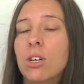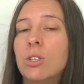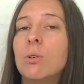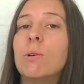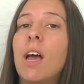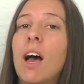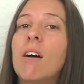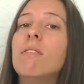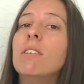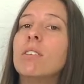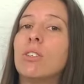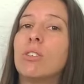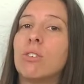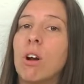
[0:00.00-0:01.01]
so we have
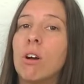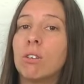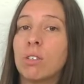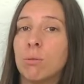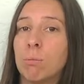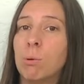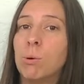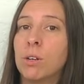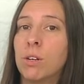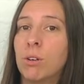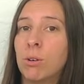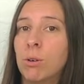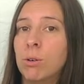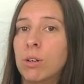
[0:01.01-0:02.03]
this strong
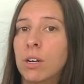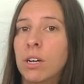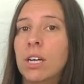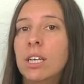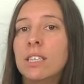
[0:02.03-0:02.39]
supported core